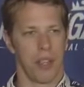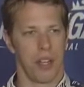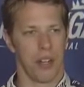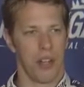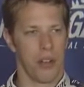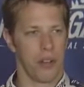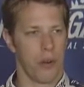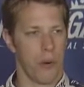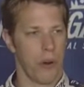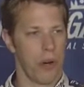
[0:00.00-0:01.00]
You know, you enter the
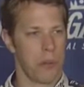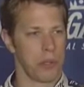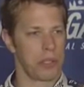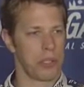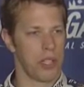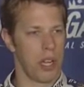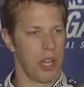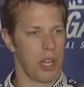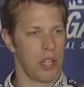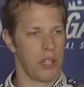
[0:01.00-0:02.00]
corner at almost
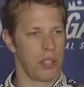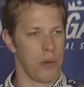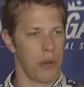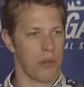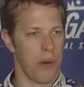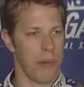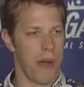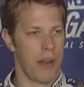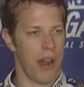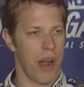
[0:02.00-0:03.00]
uh, 220
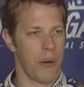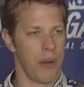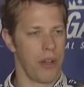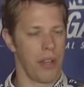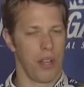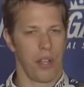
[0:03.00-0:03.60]
mile an hour, and